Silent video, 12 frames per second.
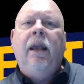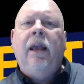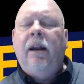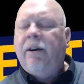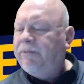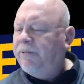
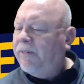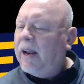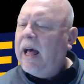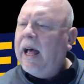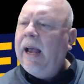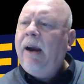in a
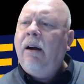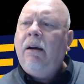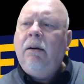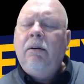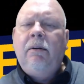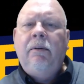
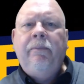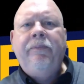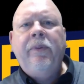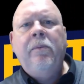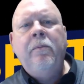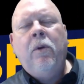flyer,
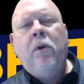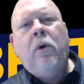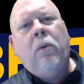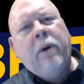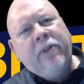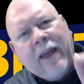
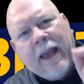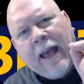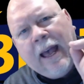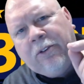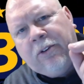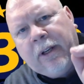or what they
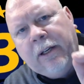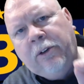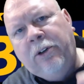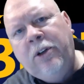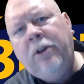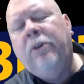actually
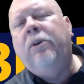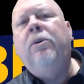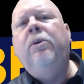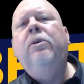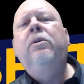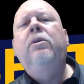do